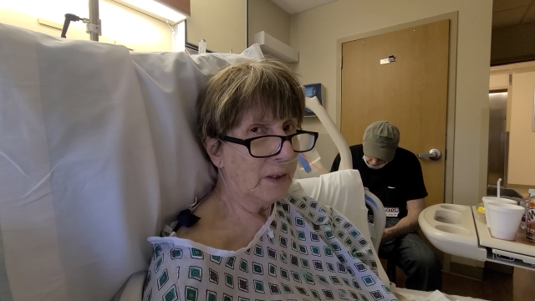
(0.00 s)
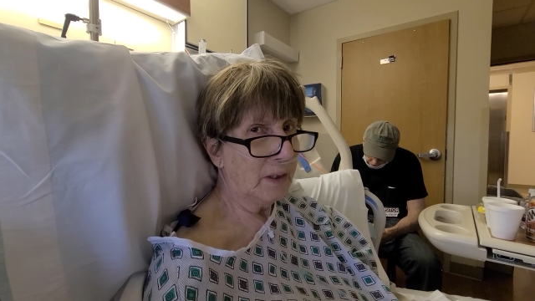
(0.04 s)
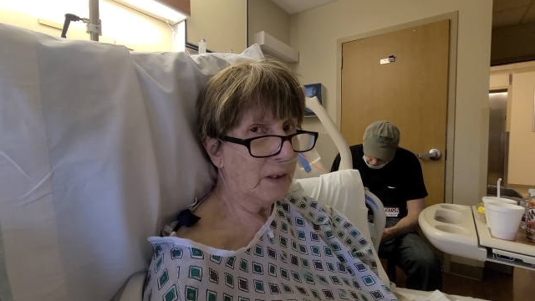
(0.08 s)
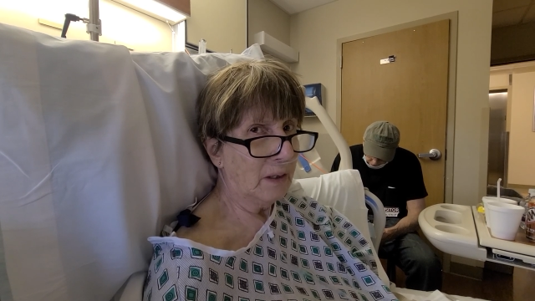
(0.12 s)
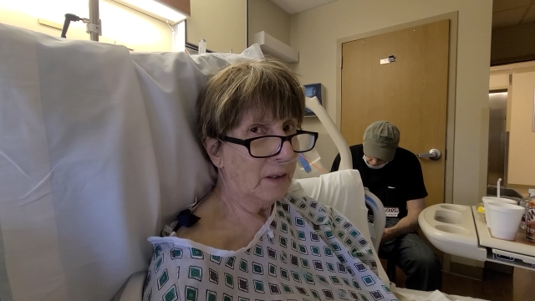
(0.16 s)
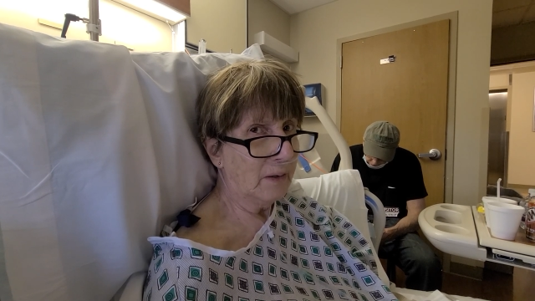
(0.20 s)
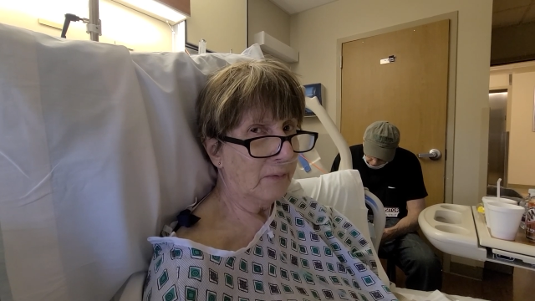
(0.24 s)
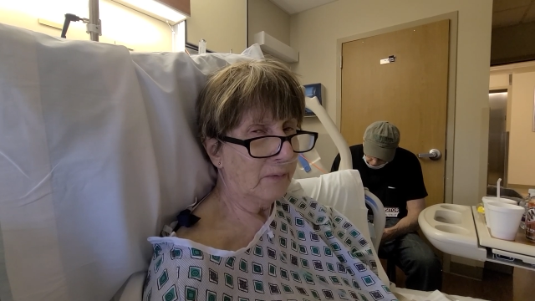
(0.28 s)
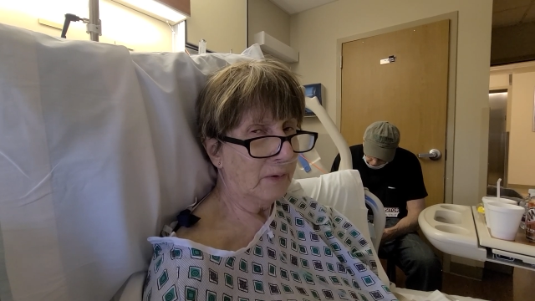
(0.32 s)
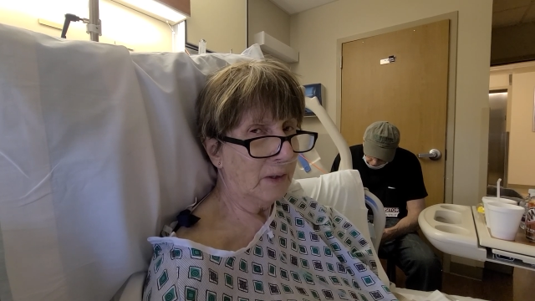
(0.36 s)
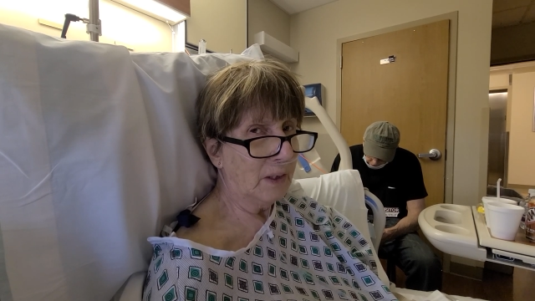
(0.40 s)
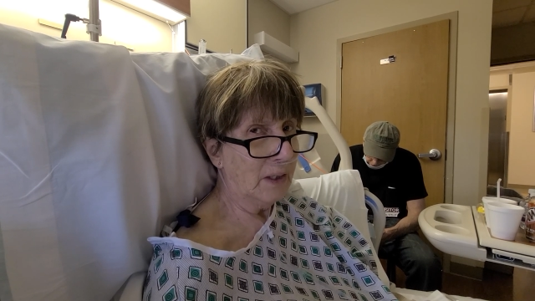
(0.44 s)

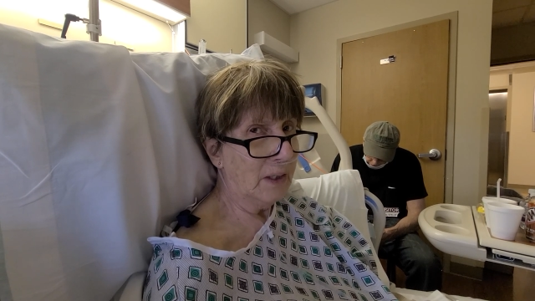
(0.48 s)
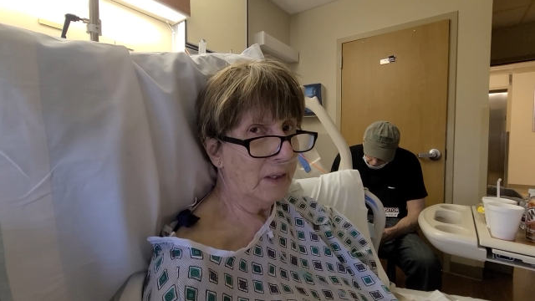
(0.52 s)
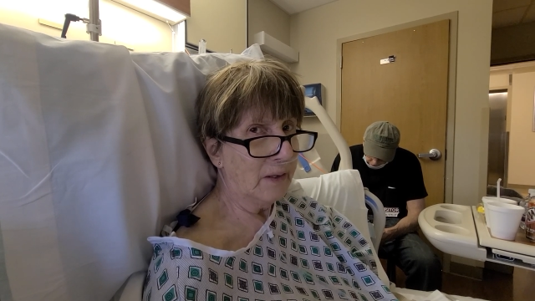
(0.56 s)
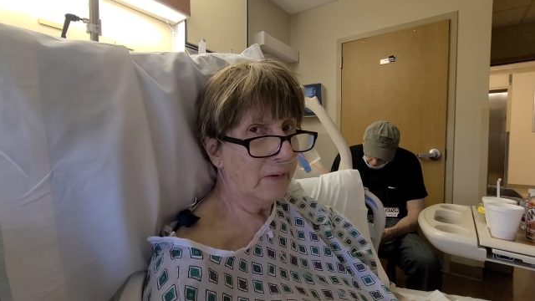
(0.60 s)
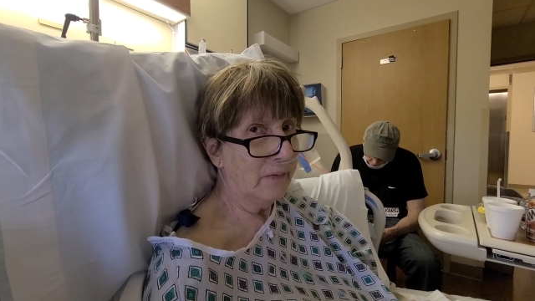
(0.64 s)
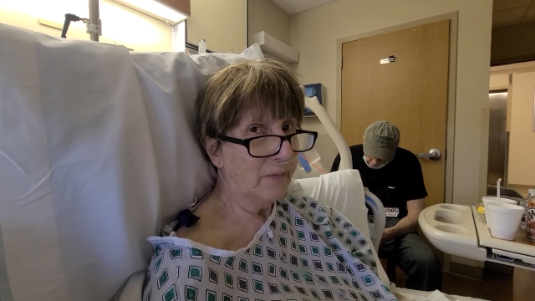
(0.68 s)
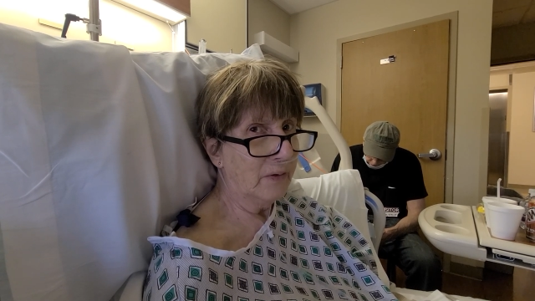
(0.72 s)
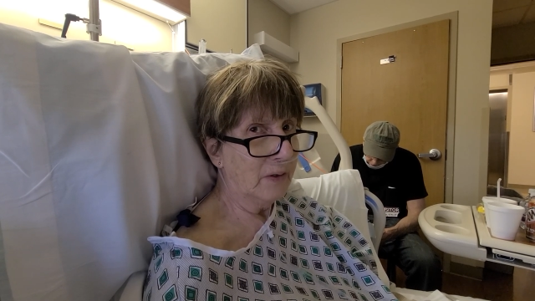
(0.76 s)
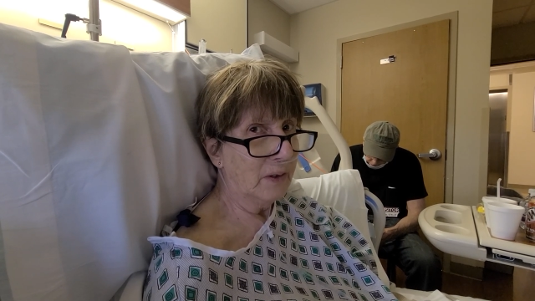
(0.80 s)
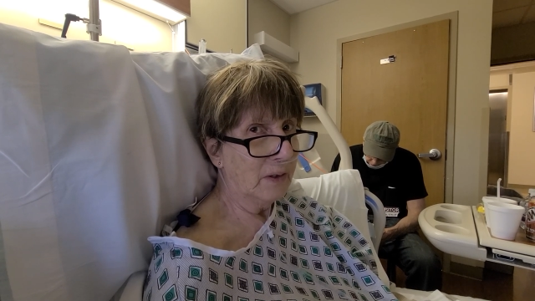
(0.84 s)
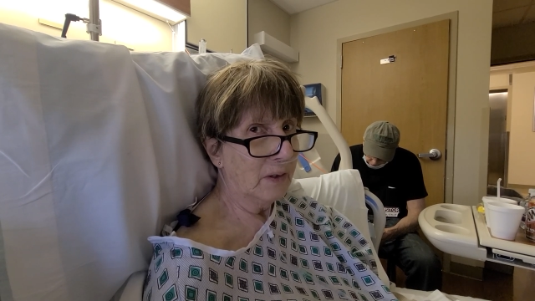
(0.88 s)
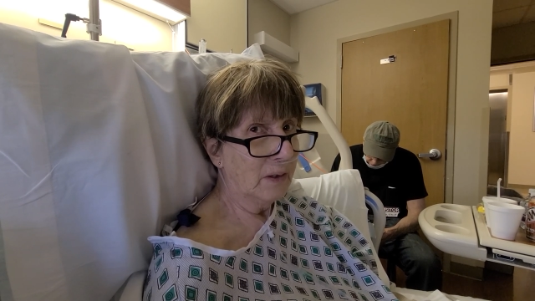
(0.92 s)
Olive
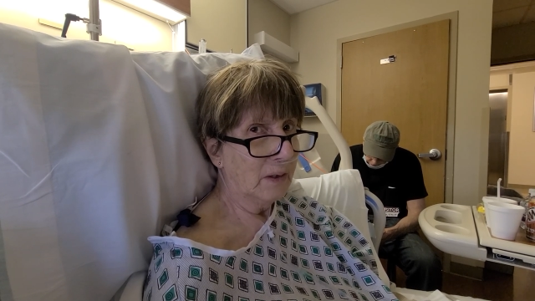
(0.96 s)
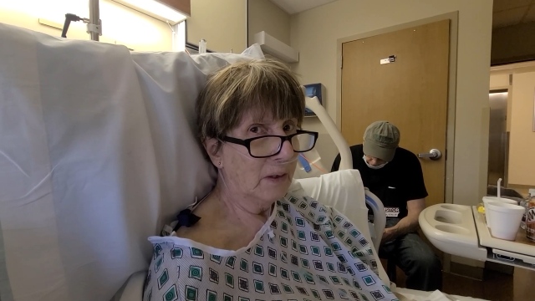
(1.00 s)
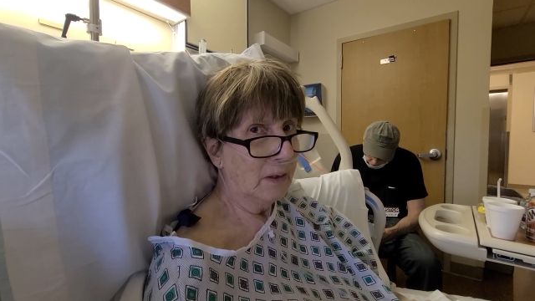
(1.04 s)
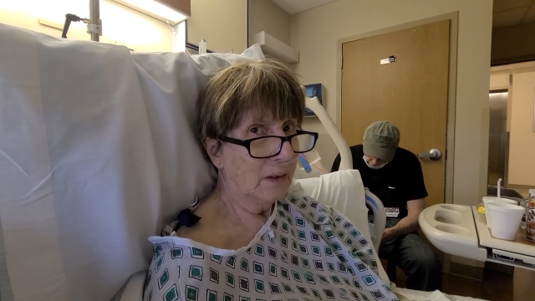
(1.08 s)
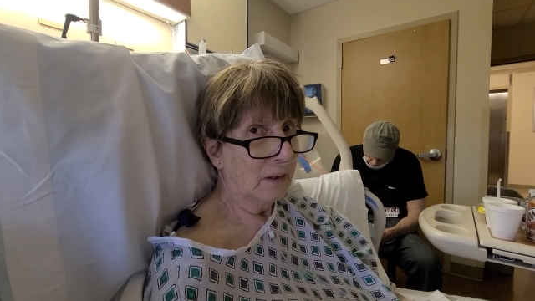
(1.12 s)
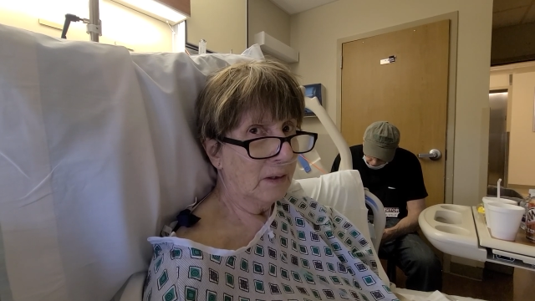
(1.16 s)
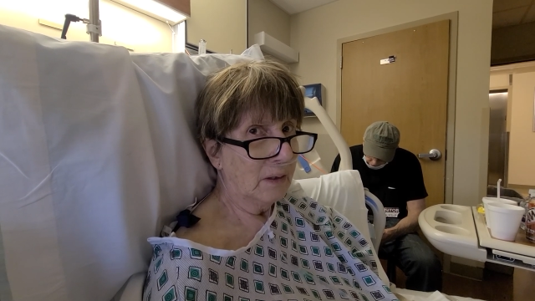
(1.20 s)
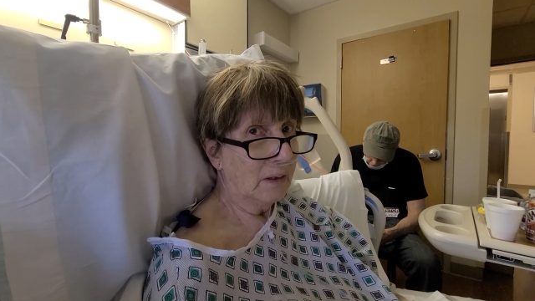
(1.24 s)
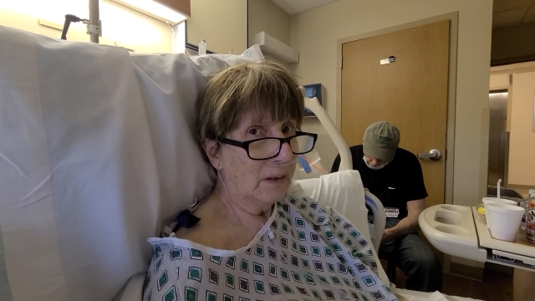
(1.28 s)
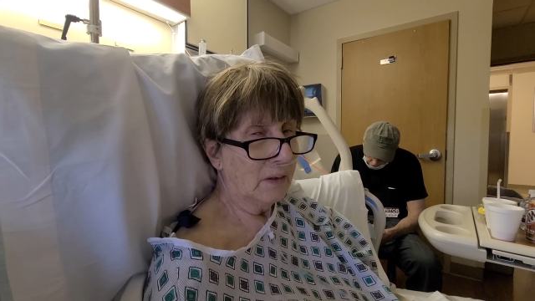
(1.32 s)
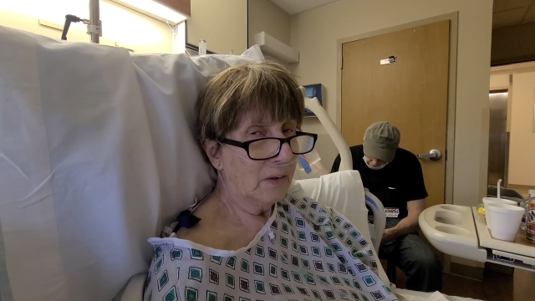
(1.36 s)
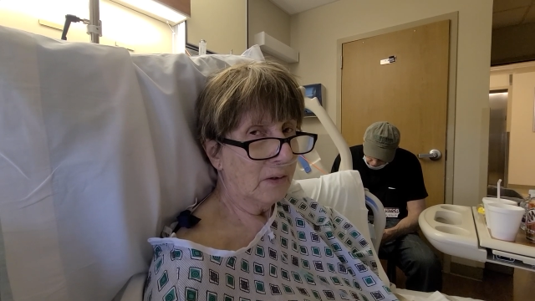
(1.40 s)
lived,
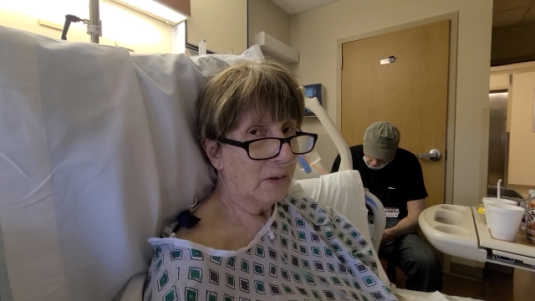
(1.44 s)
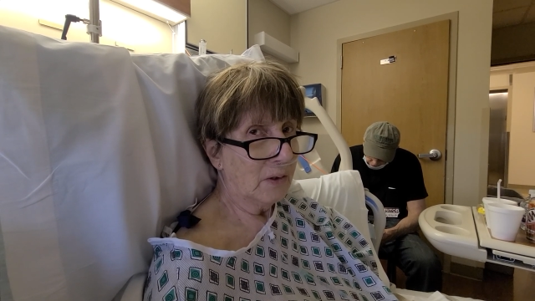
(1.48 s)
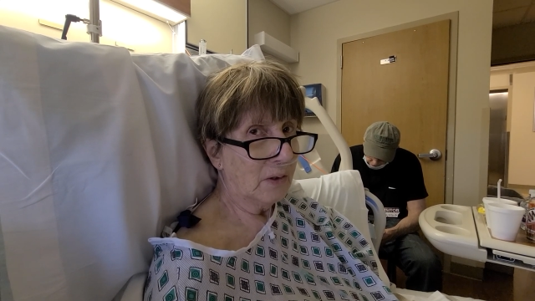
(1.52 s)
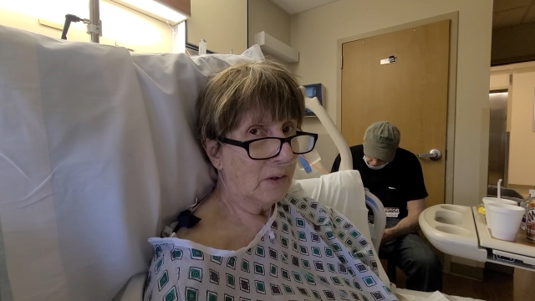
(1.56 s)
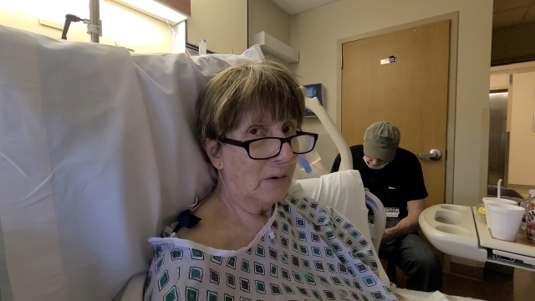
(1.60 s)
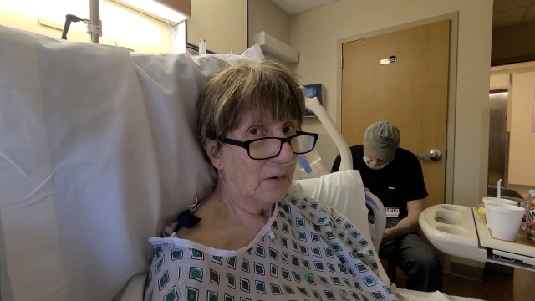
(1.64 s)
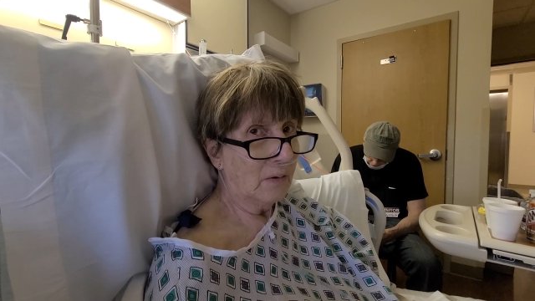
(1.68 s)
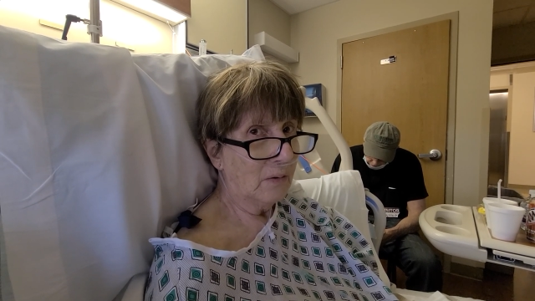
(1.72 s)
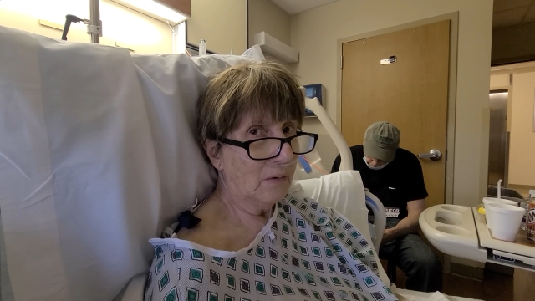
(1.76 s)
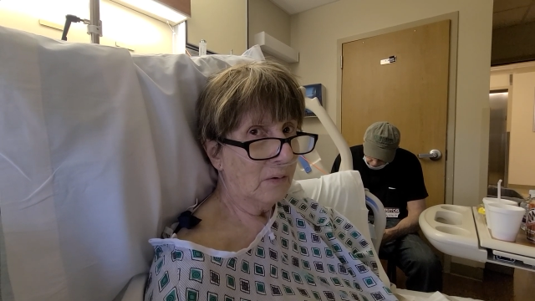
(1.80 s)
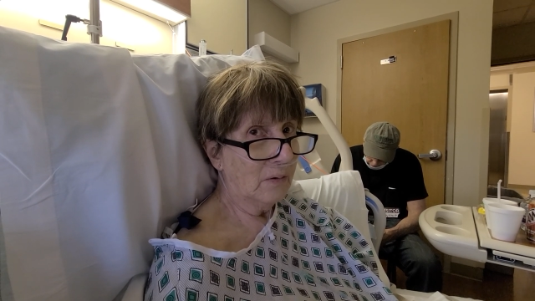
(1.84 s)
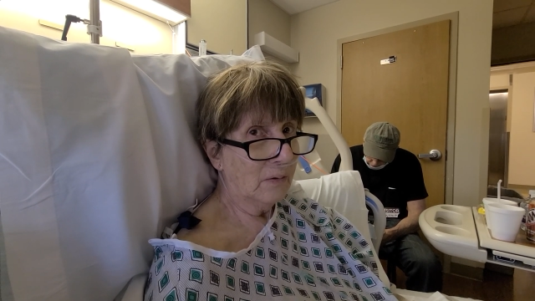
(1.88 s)

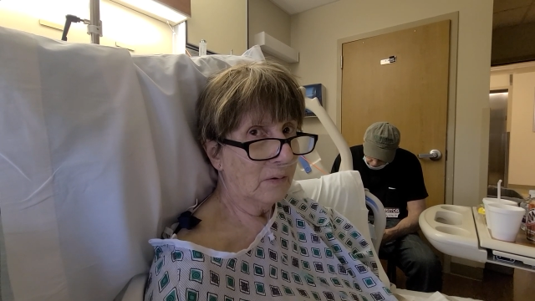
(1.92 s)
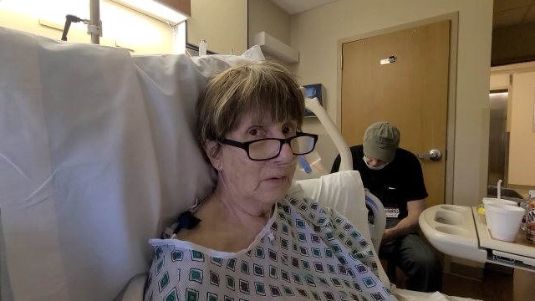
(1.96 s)
so...